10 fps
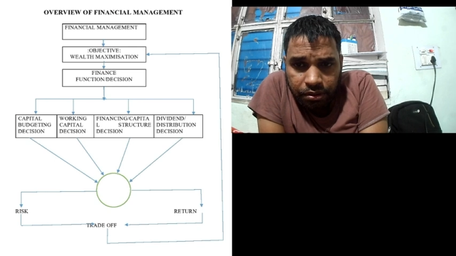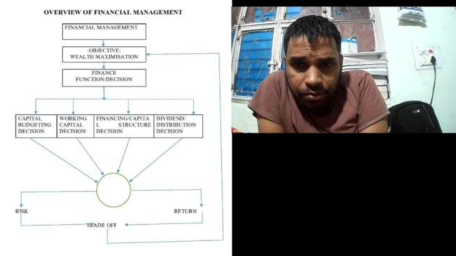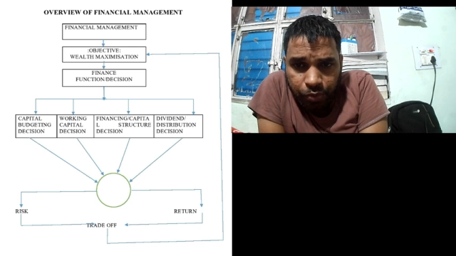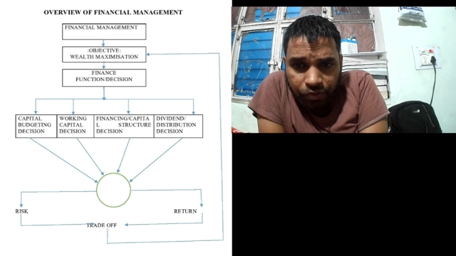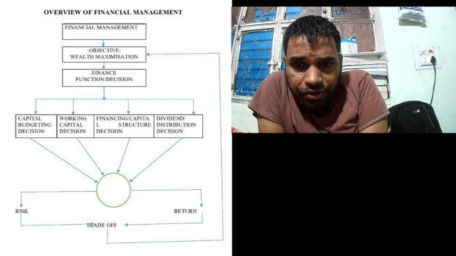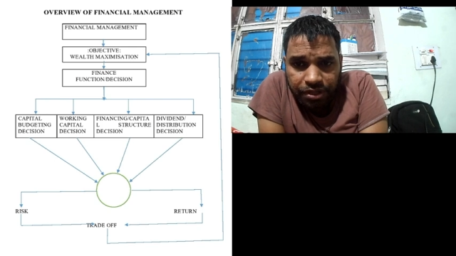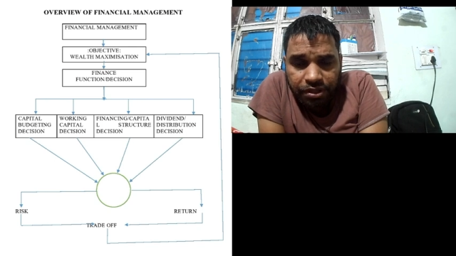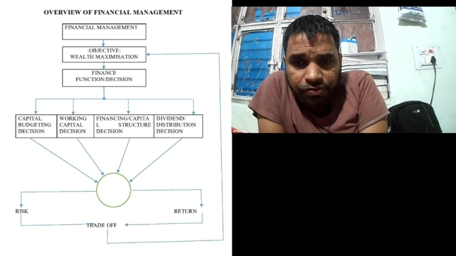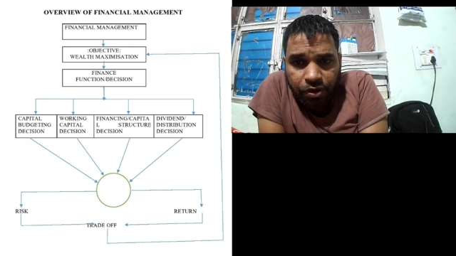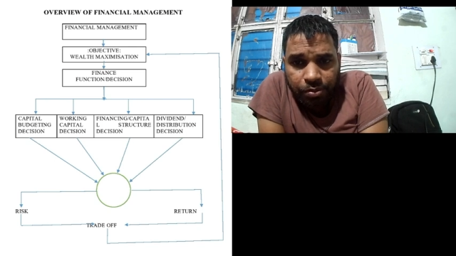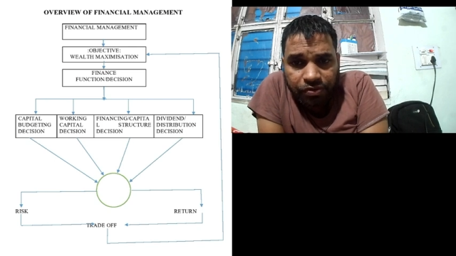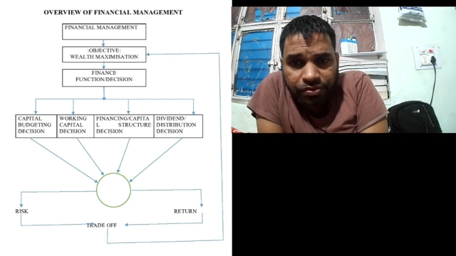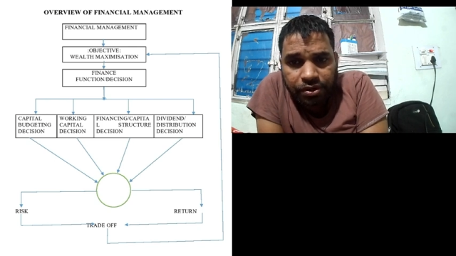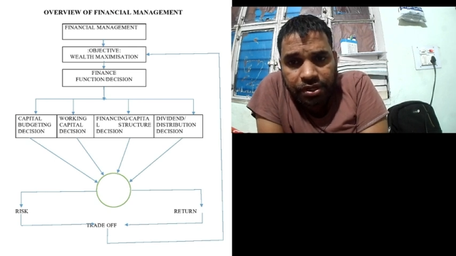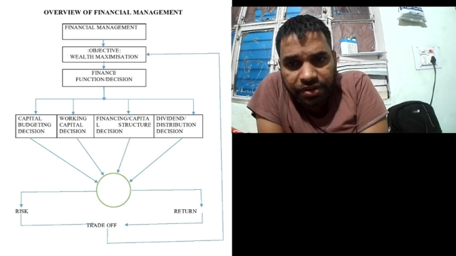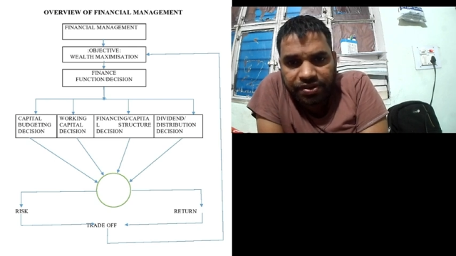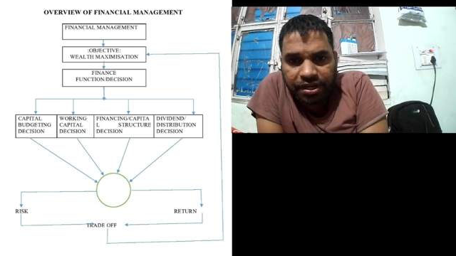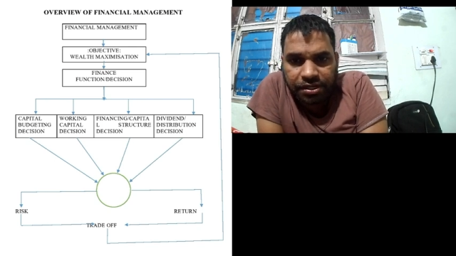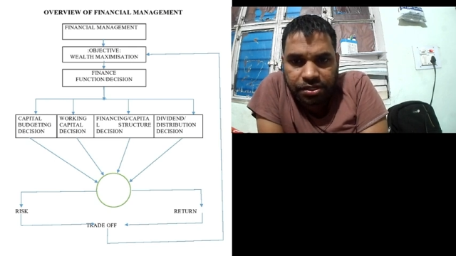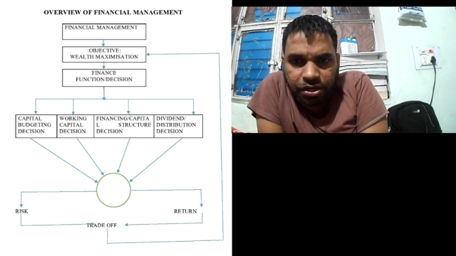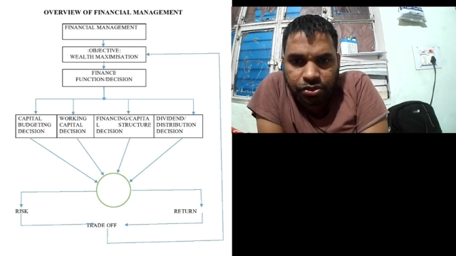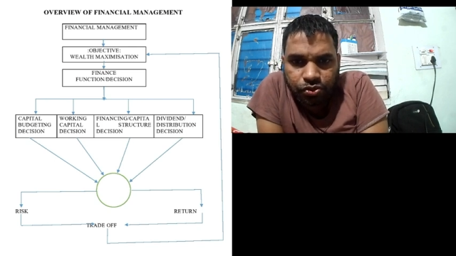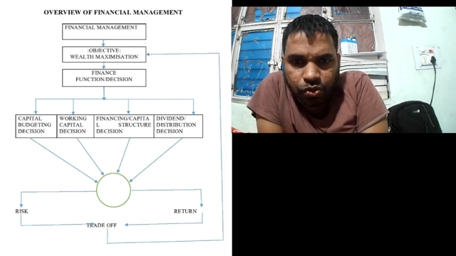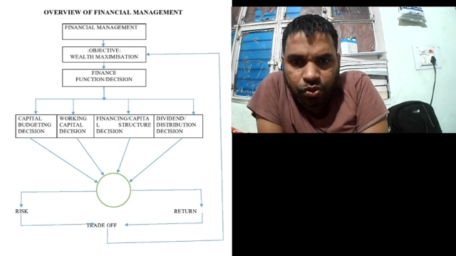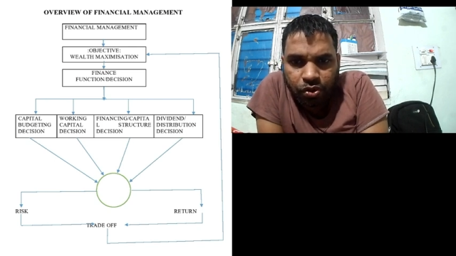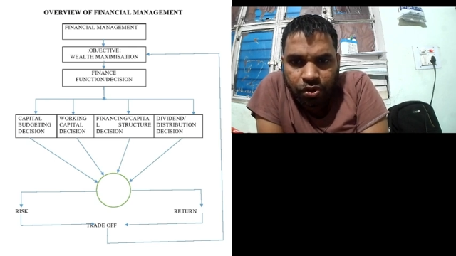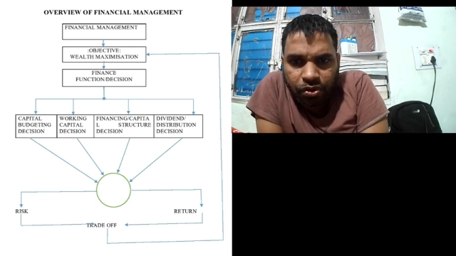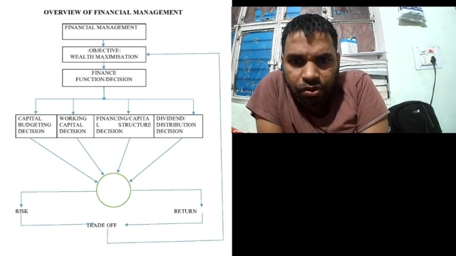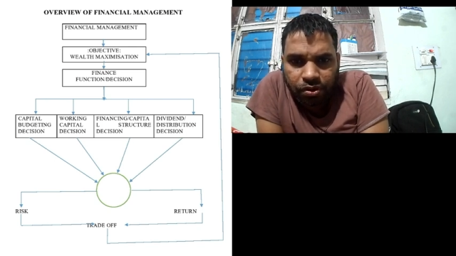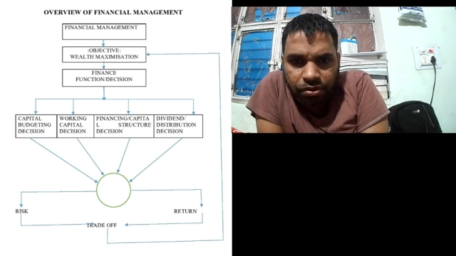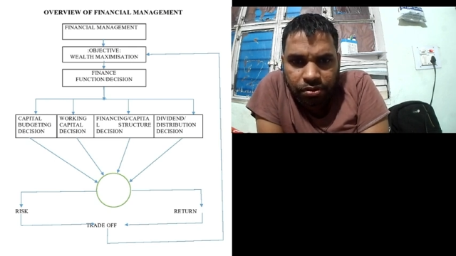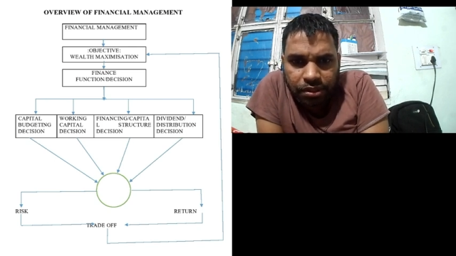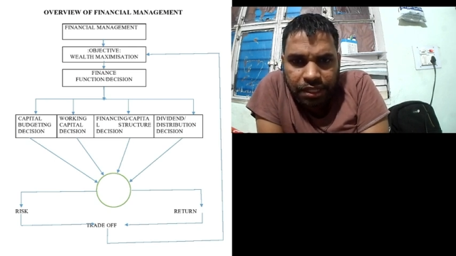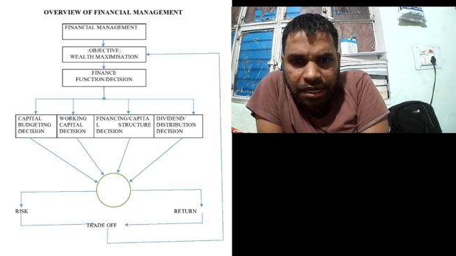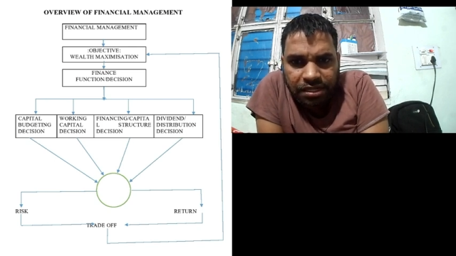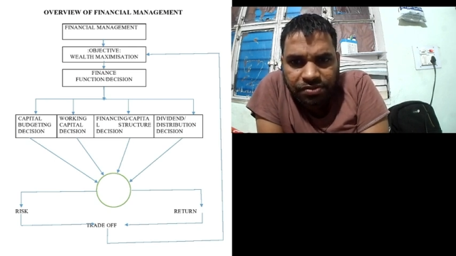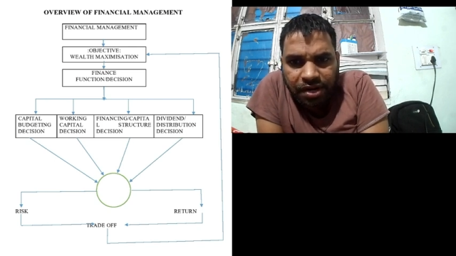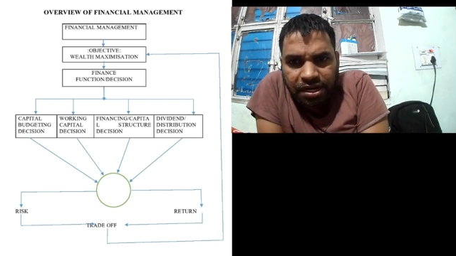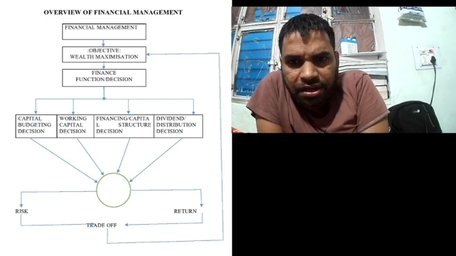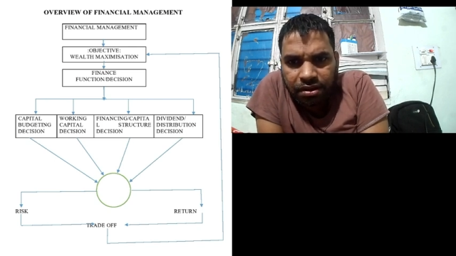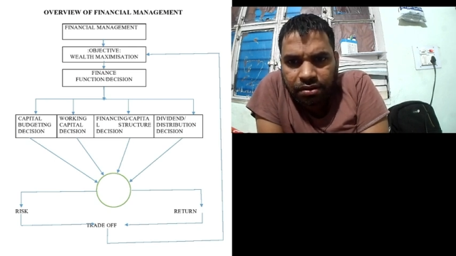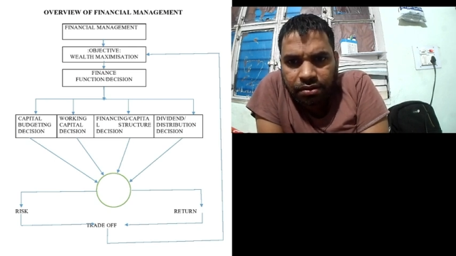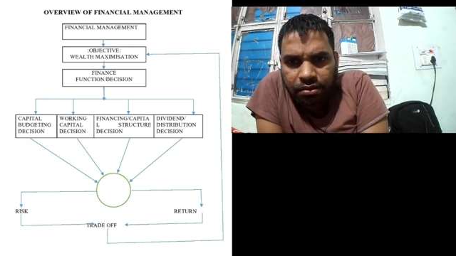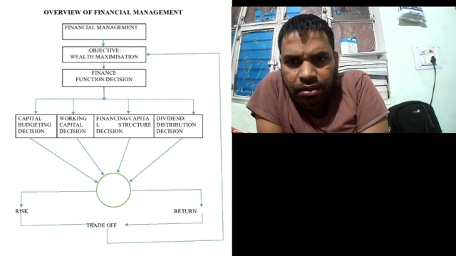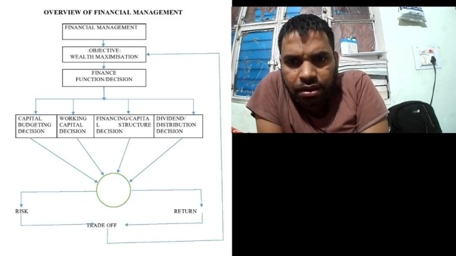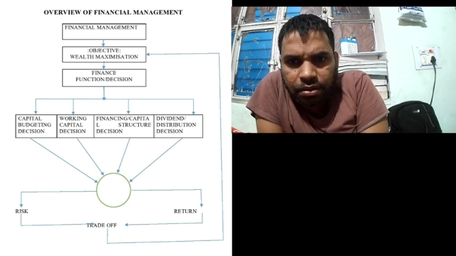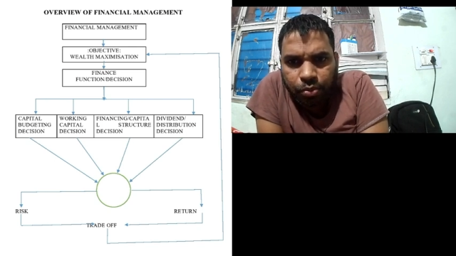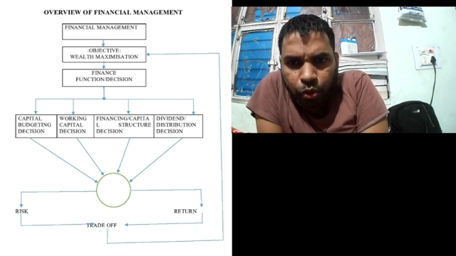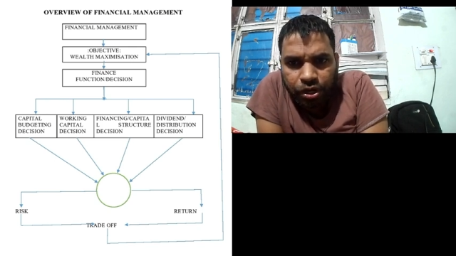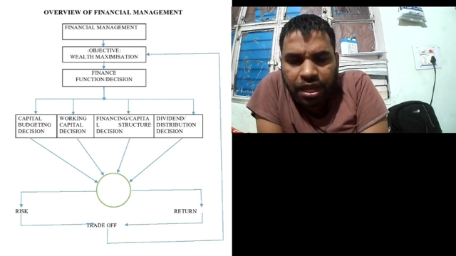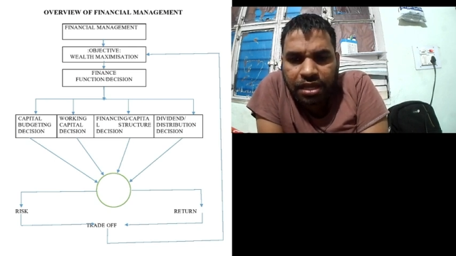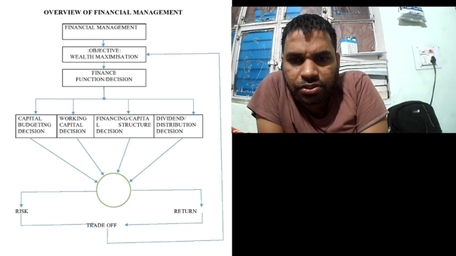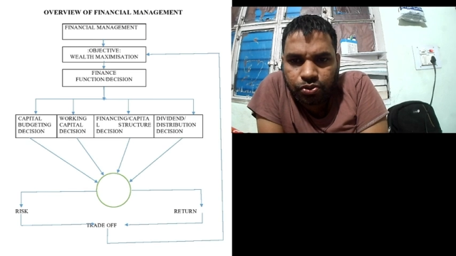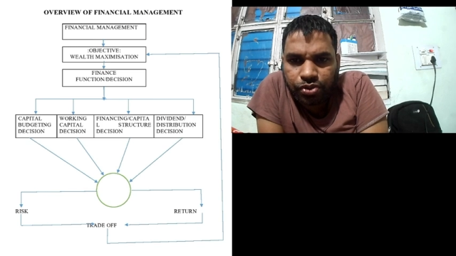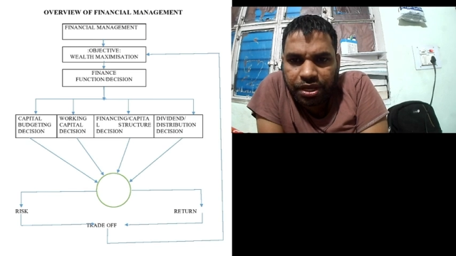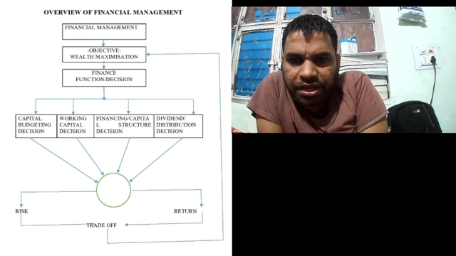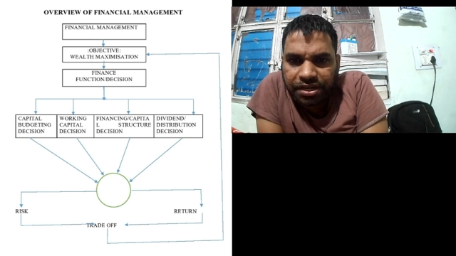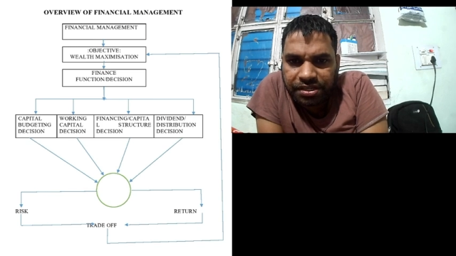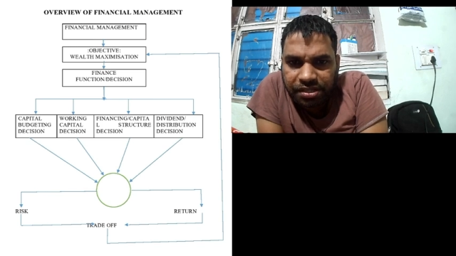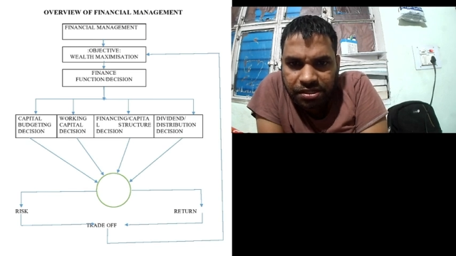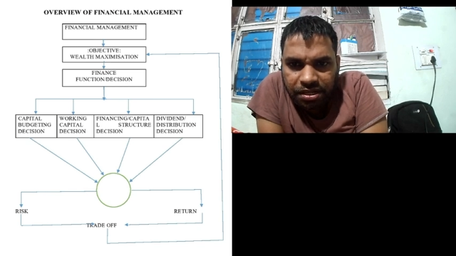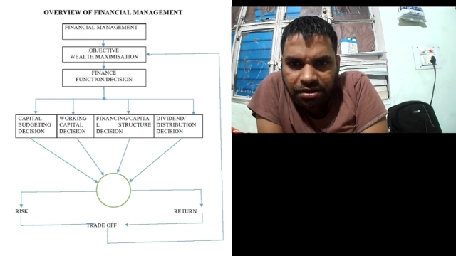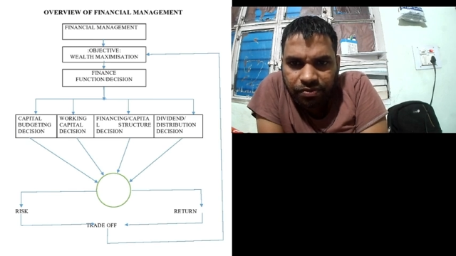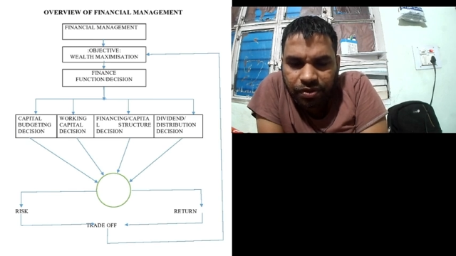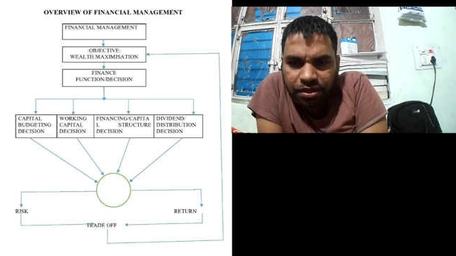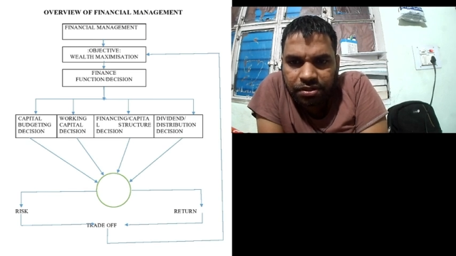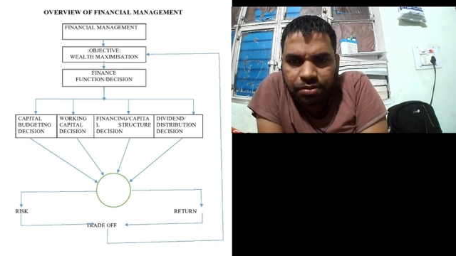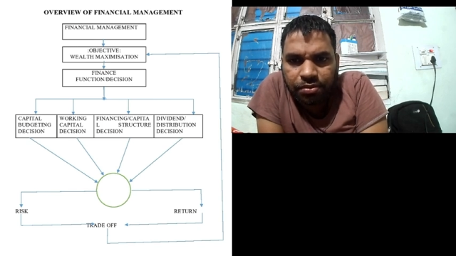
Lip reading: profit in the form of dividend. That is why the board has to take a decision whether the